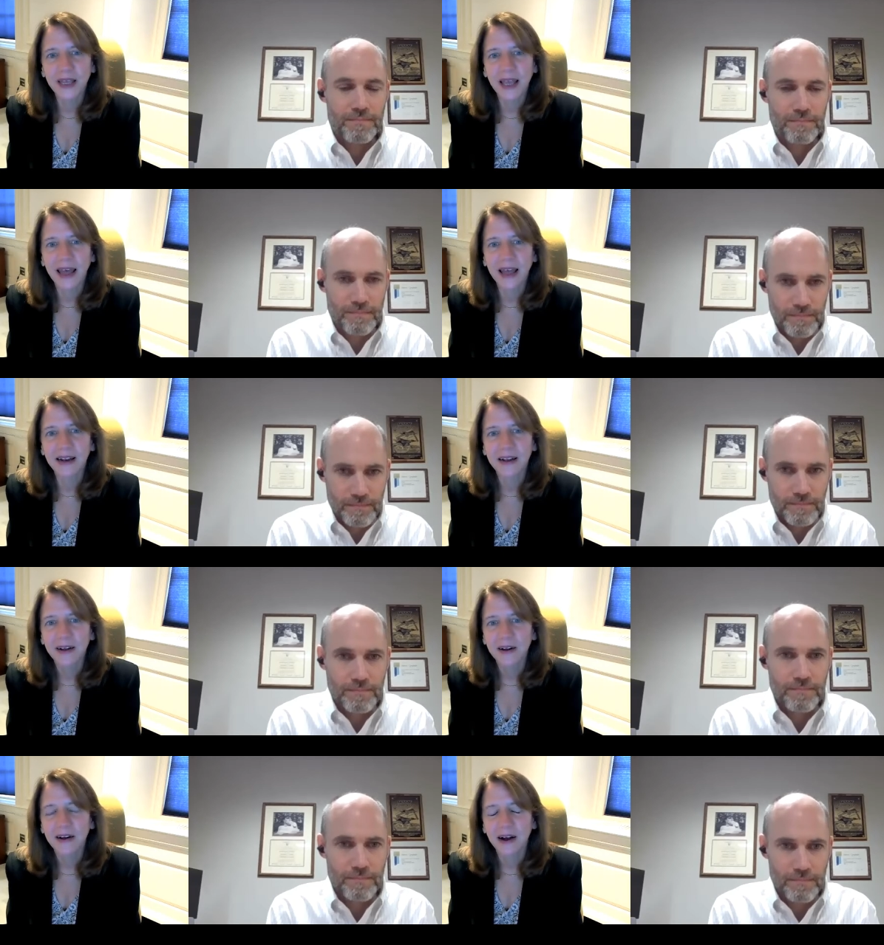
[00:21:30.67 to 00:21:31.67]
Speaker 1: can.
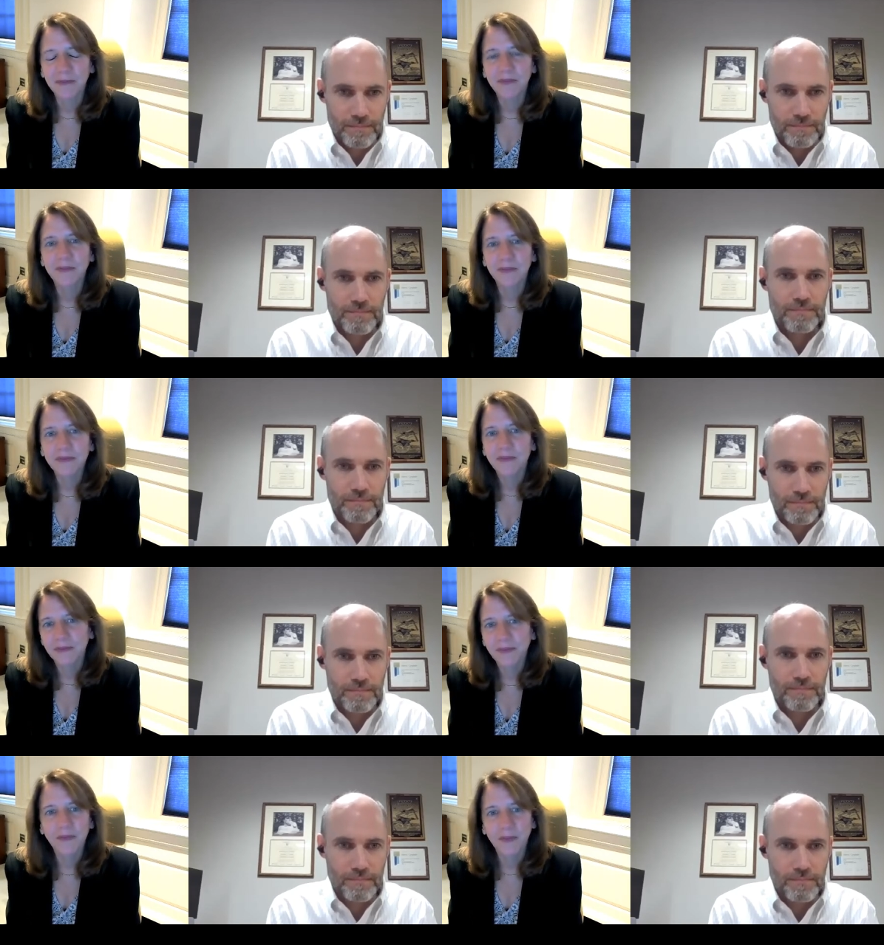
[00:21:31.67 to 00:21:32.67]
Um,
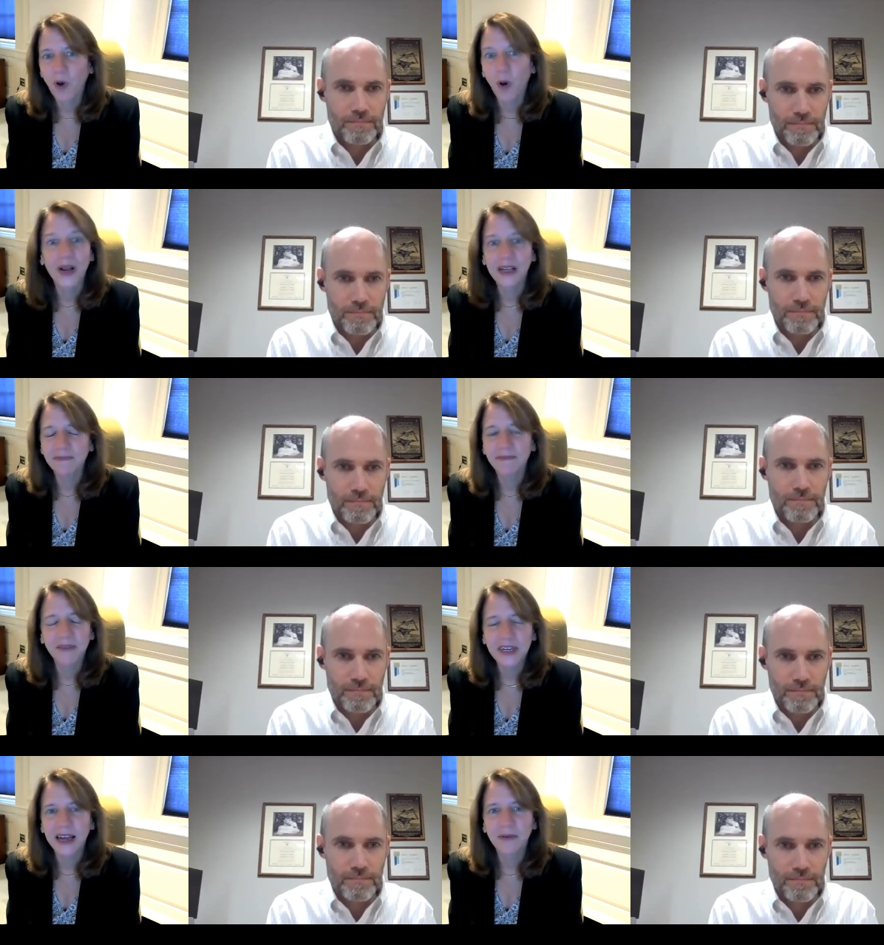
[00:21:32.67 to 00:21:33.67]
always,
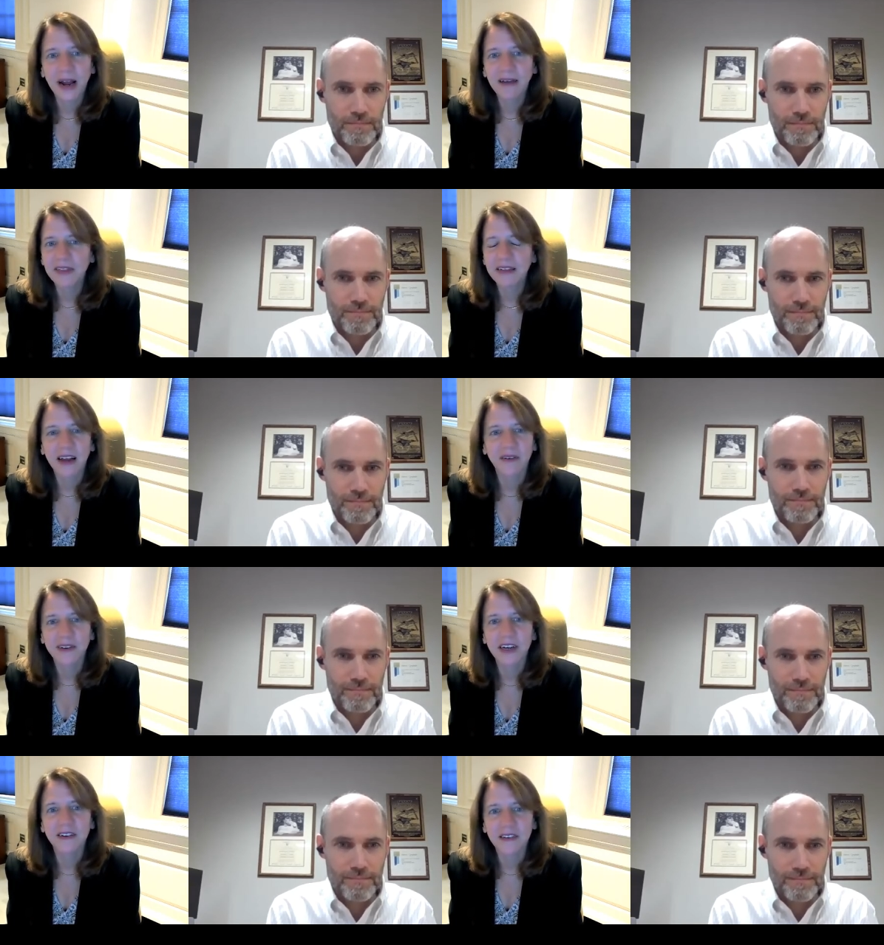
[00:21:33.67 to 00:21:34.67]
every day, we're having these
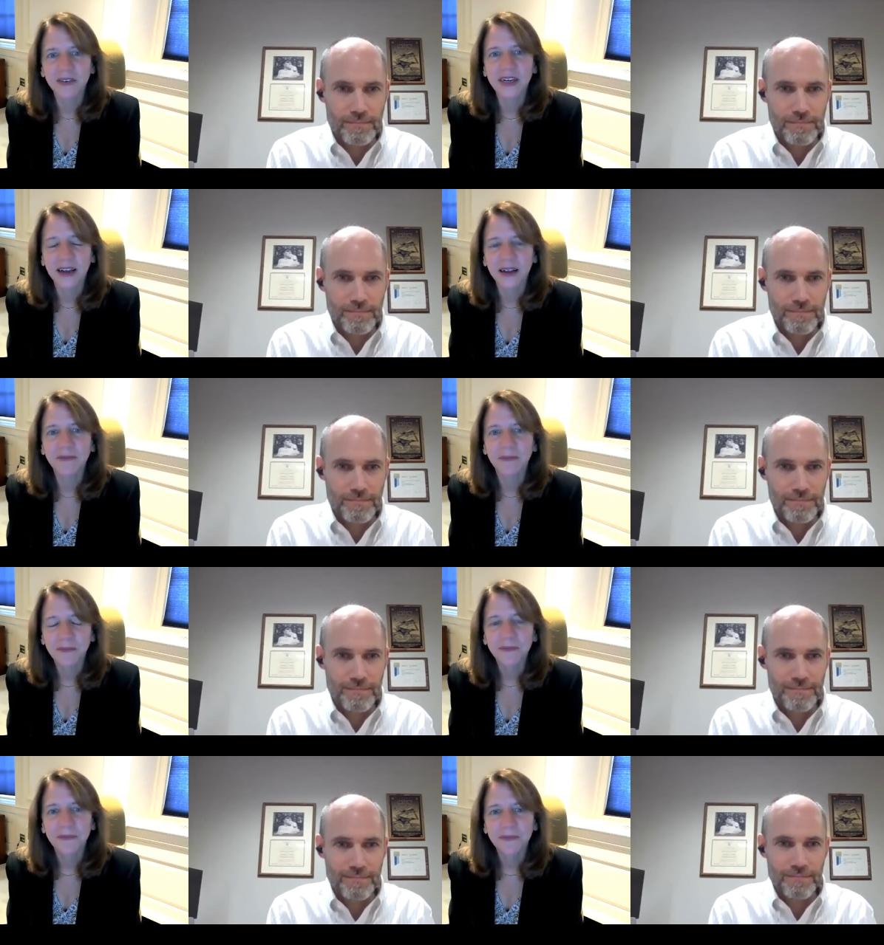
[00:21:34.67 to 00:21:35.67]
conversations every day.
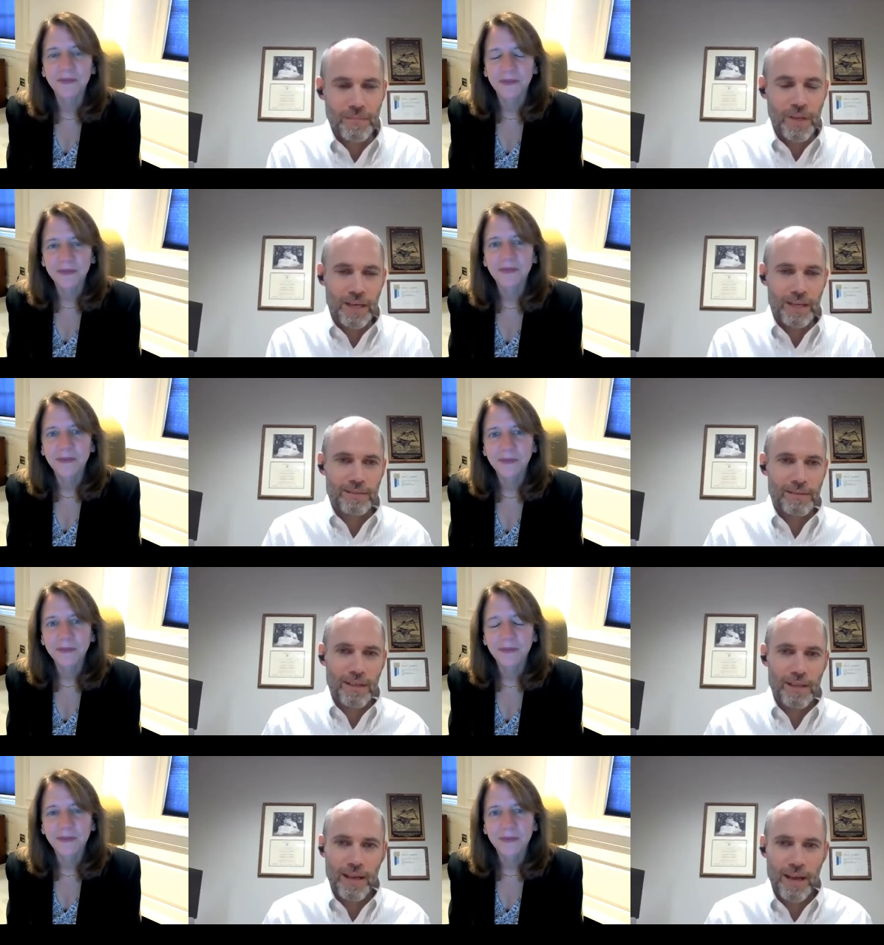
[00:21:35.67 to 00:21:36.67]
Speaker 2: Yeah,
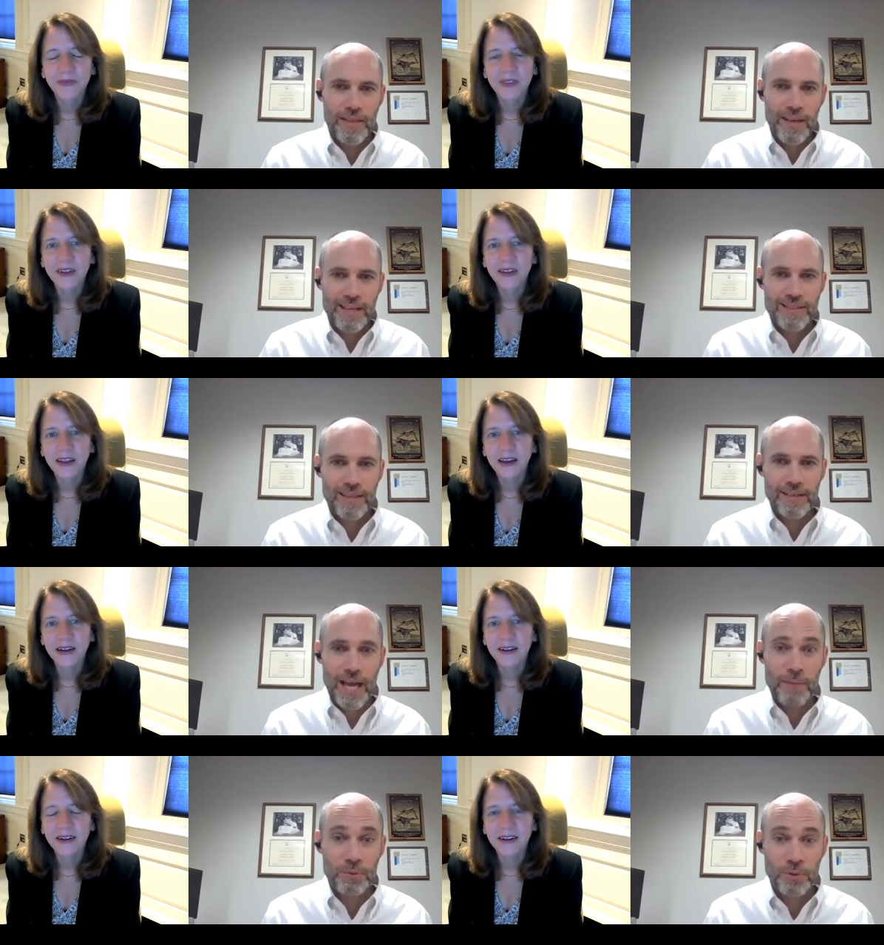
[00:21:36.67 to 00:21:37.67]
I think that's
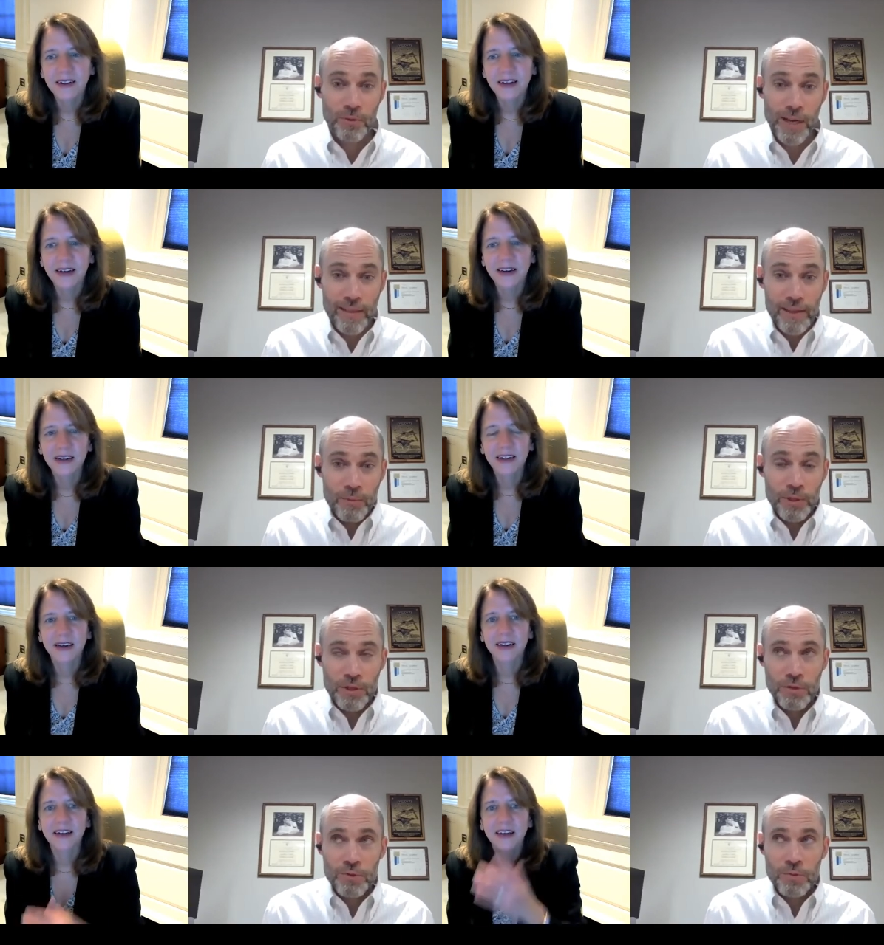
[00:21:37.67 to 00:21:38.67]
absolutely right. I think we
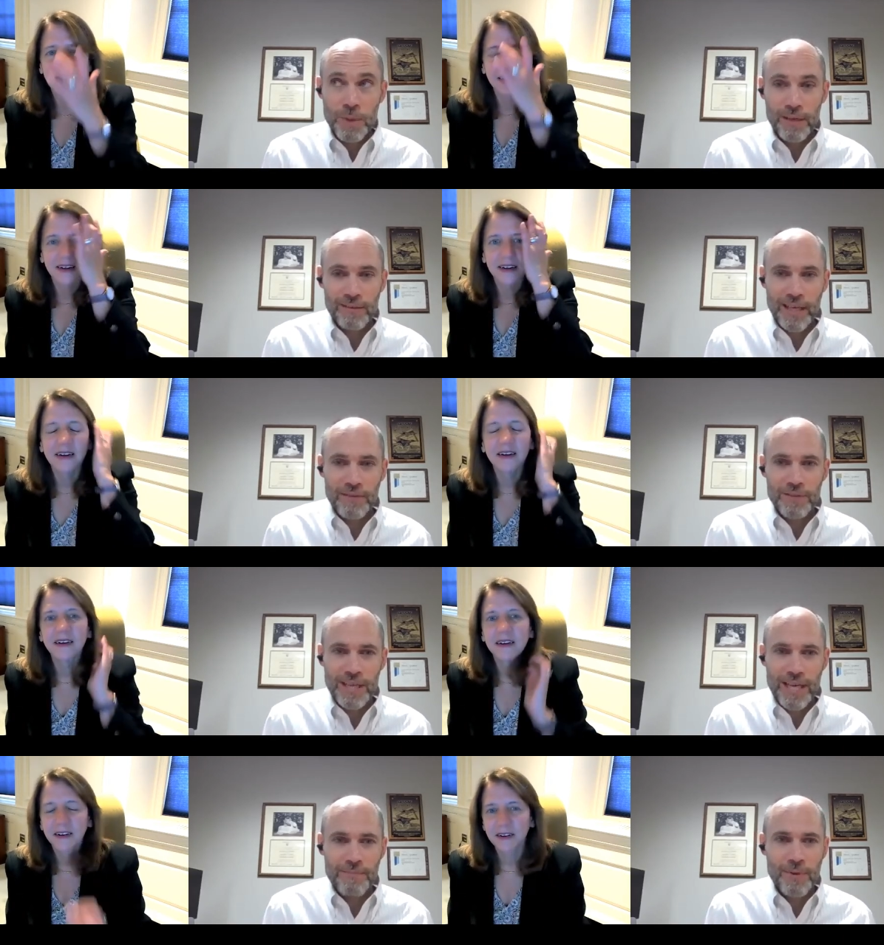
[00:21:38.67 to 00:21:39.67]
do yeah. spend a lot of
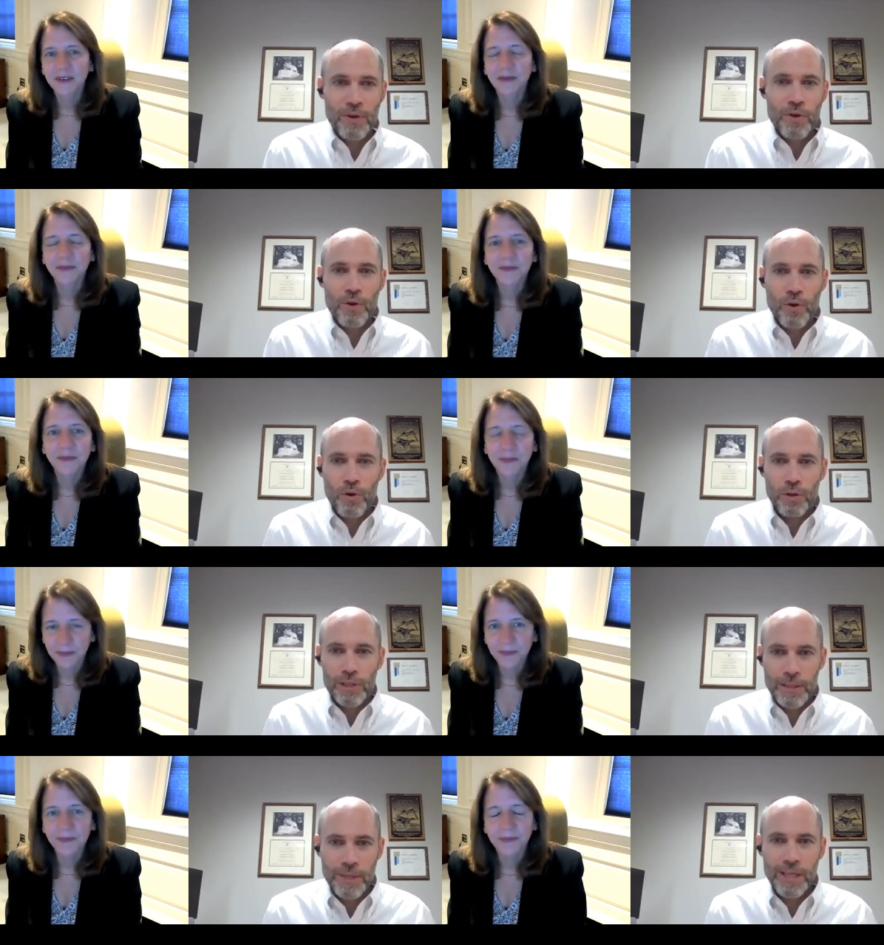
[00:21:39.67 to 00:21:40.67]
time
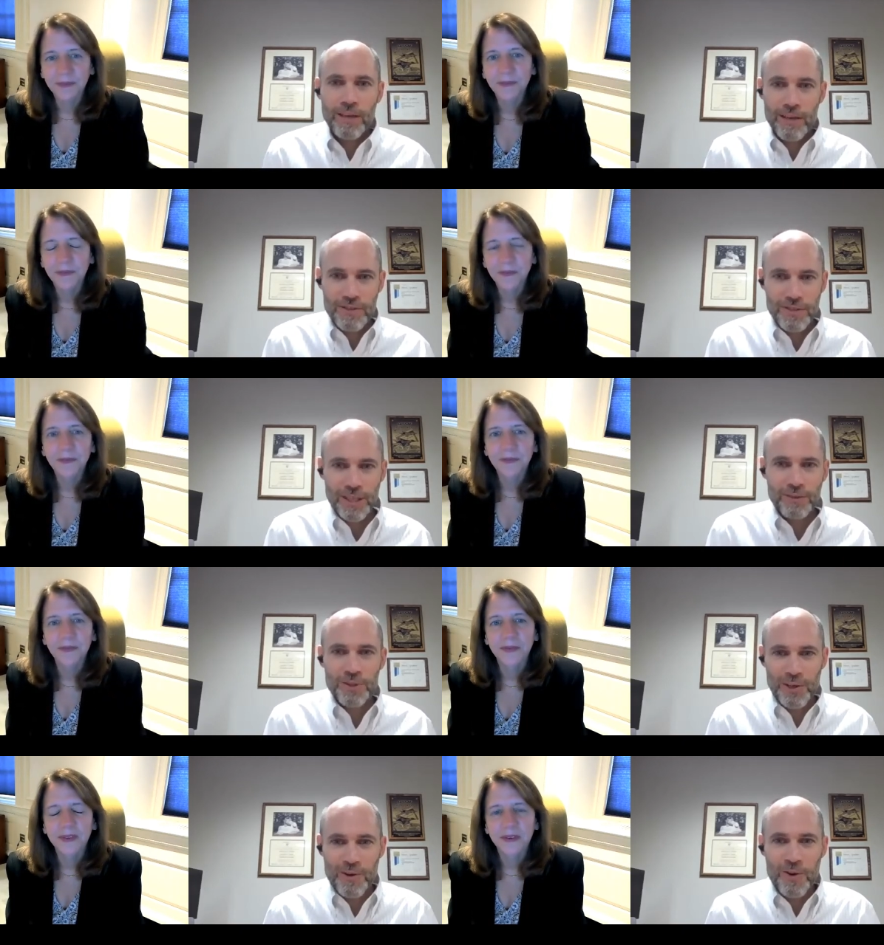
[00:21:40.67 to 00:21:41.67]
limiting it
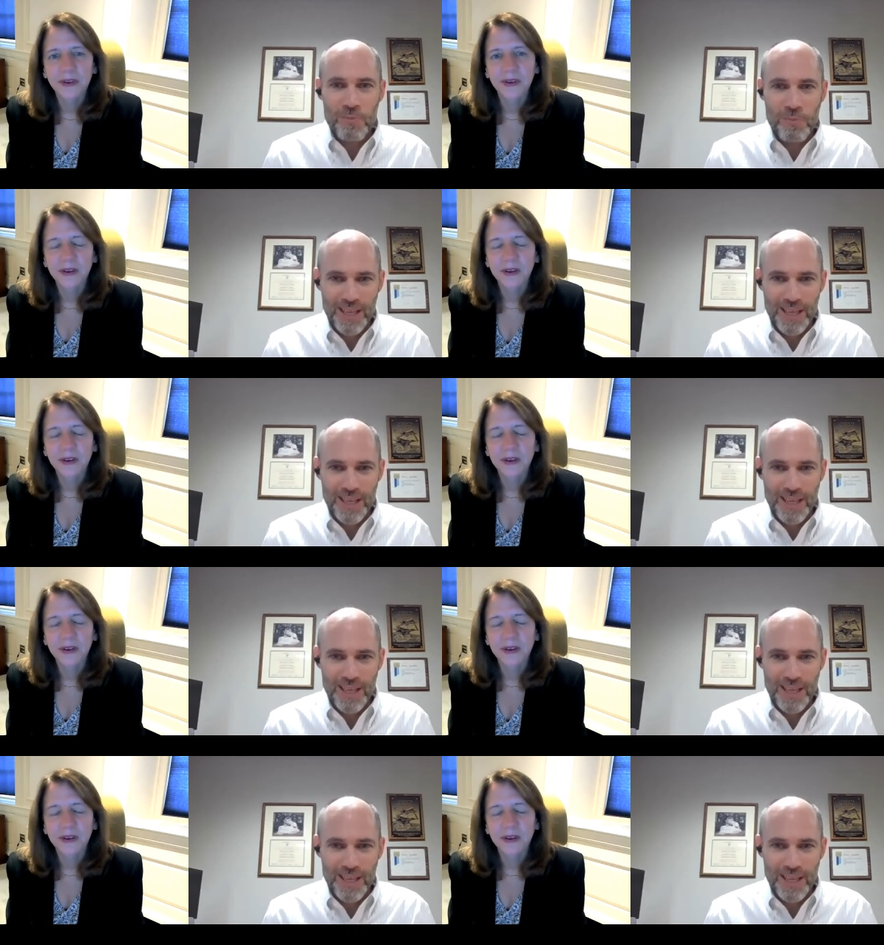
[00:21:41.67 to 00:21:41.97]
ourselves in our own